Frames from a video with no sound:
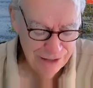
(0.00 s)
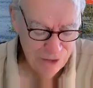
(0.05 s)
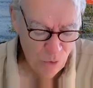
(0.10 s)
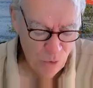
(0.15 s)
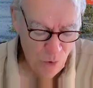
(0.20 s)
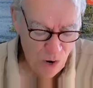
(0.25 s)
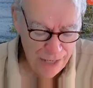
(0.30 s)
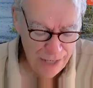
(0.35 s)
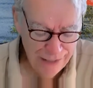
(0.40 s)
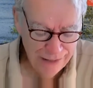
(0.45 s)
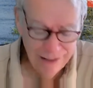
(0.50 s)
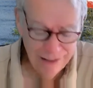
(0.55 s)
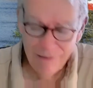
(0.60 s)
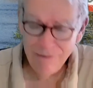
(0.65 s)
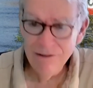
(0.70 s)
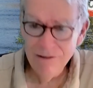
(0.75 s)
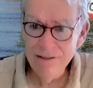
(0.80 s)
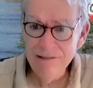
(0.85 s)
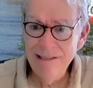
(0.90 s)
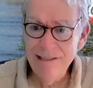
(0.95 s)
The water
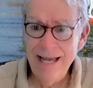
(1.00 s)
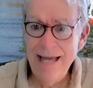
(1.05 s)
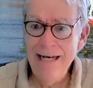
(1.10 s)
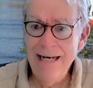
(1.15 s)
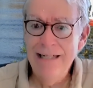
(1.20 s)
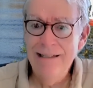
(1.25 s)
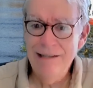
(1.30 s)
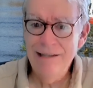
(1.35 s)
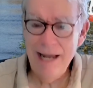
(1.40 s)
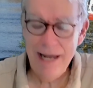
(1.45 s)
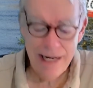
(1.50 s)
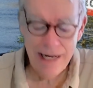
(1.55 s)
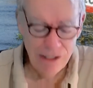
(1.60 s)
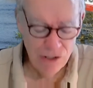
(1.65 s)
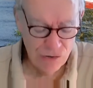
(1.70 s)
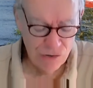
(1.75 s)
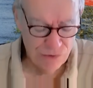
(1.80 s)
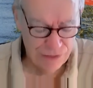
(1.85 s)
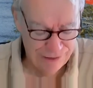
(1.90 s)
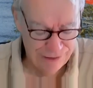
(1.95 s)
level is getting
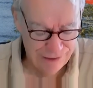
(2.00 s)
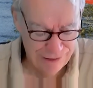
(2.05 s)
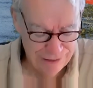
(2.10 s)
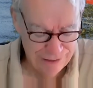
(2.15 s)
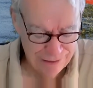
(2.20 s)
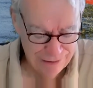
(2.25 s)
dangerous."